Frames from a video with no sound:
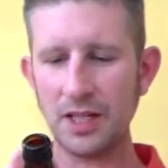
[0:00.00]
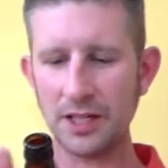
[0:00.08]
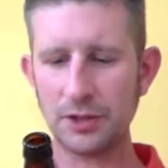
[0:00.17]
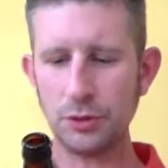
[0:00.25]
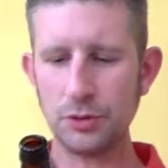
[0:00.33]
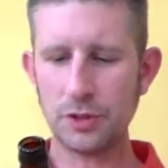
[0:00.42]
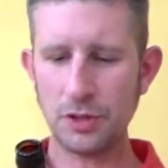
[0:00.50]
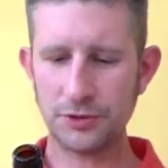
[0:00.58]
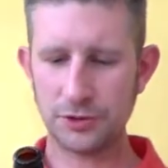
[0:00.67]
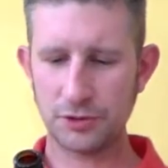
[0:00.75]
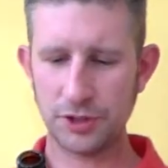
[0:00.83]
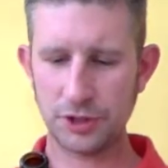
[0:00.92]
Like all
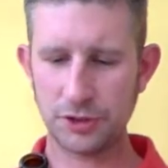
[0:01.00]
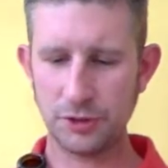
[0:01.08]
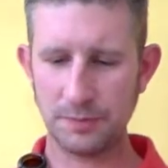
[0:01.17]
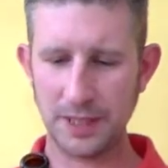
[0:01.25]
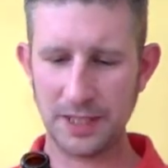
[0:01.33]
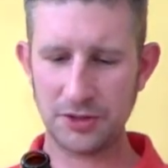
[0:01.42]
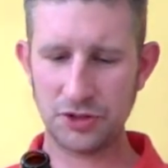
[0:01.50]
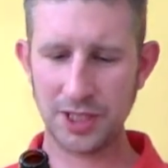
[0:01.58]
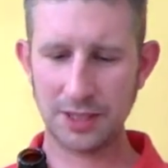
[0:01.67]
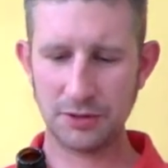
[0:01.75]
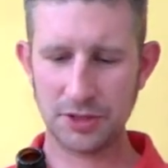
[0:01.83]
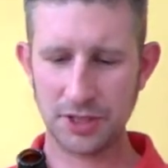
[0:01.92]
Goffs traditional beers,
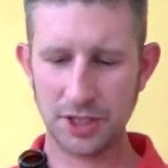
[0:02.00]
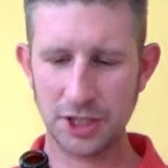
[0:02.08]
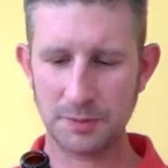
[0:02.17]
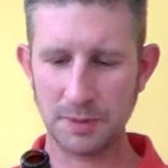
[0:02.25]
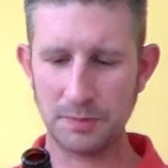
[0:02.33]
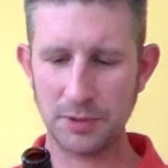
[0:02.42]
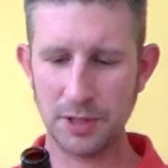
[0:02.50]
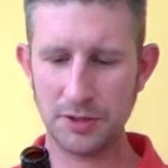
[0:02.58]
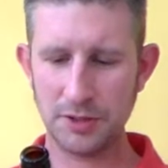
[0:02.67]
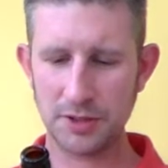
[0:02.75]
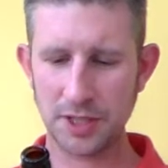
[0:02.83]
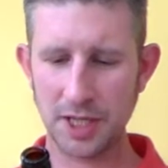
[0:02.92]
Jouster has been
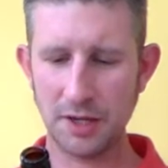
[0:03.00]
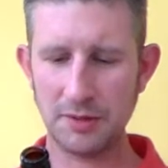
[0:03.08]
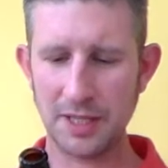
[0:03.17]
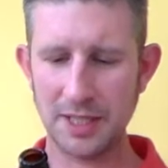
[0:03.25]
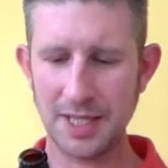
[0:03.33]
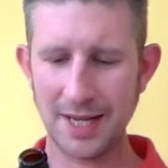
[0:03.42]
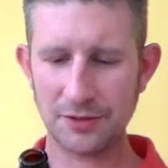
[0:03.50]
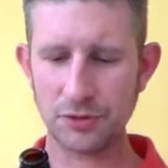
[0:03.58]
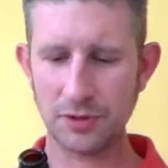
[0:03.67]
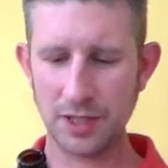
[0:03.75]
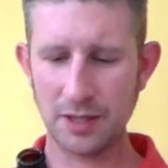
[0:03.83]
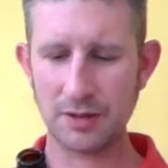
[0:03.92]
brewed using only
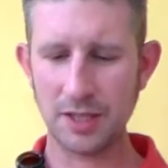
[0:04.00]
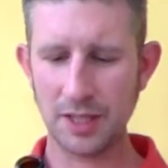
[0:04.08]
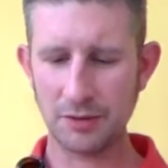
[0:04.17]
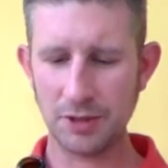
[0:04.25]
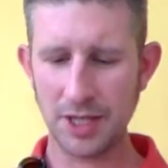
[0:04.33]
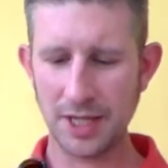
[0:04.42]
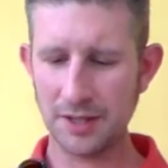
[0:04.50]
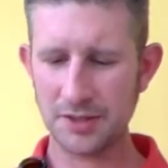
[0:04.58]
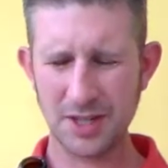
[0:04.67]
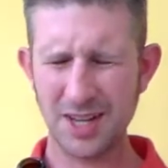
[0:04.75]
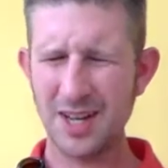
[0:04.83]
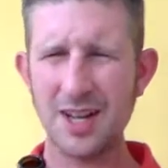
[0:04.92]
natural local
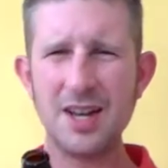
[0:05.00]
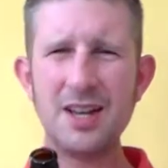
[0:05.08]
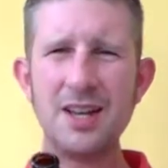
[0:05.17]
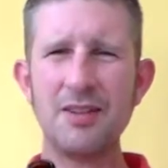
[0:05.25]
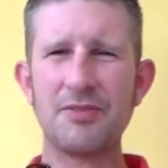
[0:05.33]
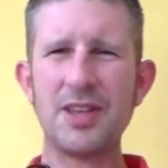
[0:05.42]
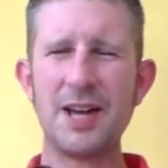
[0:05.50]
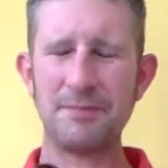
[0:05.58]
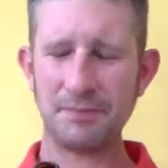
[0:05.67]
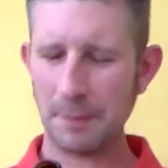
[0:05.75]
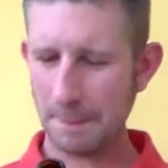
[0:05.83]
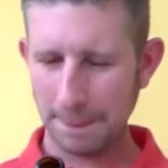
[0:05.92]
ingredients. Love
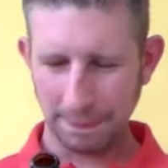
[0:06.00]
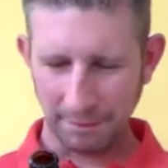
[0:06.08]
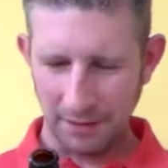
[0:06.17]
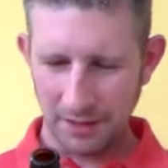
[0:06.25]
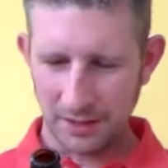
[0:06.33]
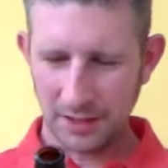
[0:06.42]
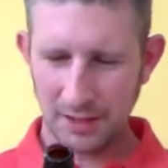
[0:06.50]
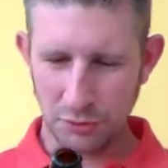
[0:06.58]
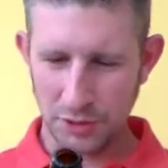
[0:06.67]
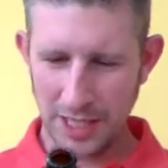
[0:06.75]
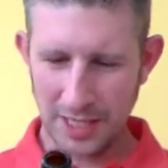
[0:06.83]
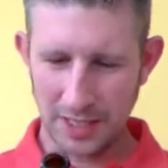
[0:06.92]
that.
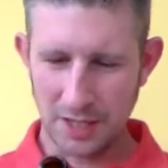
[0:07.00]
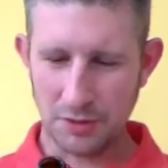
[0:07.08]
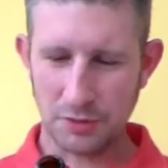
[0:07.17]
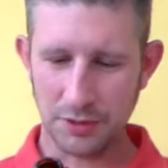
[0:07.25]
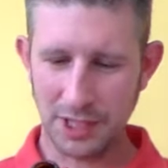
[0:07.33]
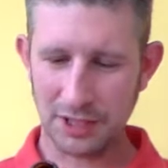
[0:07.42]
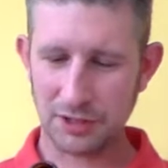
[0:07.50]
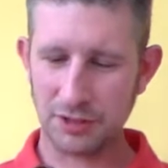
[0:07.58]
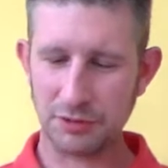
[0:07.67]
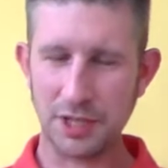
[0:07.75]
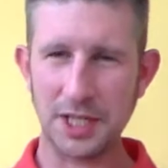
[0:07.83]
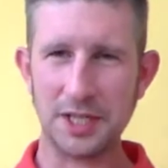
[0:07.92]
Love all that, local
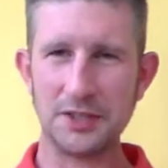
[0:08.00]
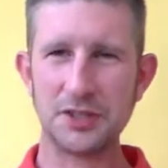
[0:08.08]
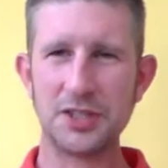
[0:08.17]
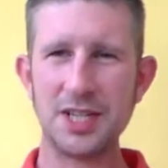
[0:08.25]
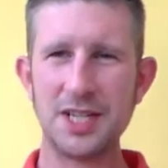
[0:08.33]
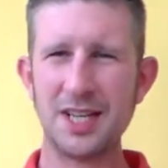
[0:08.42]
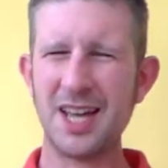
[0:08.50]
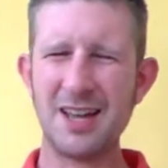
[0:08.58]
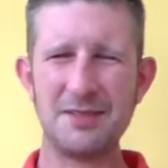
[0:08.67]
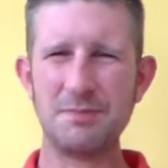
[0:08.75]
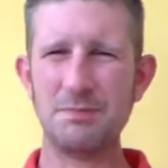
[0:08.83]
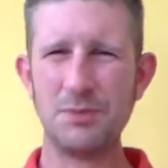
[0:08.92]
natural ingredients.
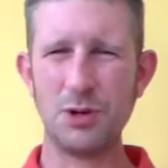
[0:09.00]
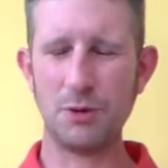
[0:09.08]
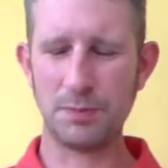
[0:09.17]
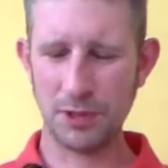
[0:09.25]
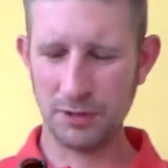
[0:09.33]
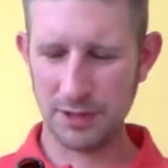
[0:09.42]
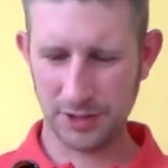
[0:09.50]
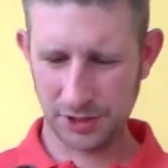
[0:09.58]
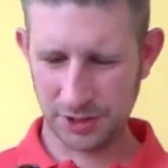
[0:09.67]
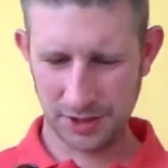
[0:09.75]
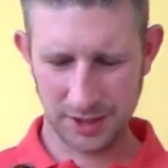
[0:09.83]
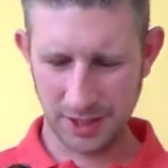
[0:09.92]
More
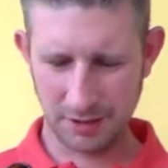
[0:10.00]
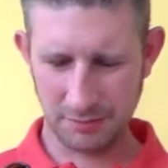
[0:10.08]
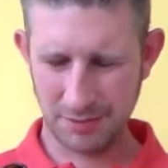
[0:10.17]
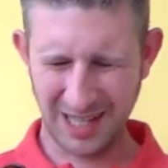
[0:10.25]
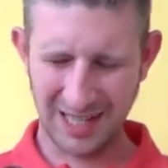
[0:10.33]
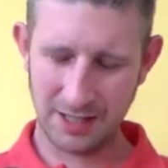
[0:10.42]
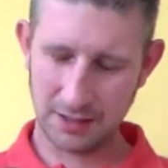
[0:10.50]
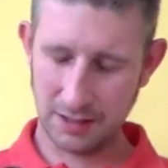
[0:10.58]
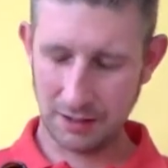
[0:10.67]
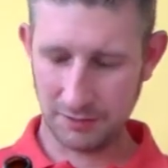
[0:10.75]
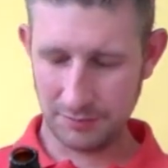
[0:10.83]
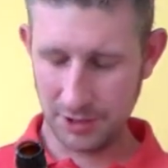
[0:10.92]
breweries, you know, well,
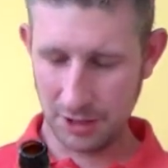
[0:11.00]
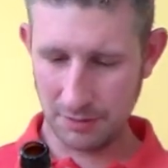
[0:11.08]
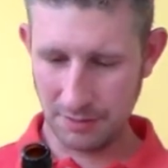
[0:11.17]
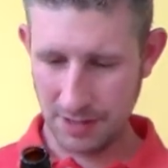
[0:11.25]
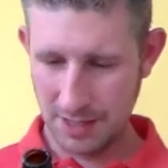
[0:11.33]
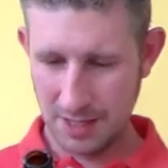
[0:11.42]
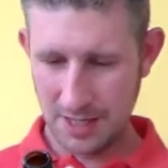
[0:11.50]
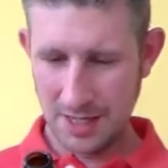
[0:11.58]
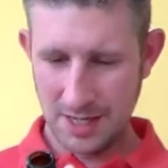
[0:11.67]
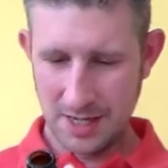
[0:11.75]
a lot of them do, but,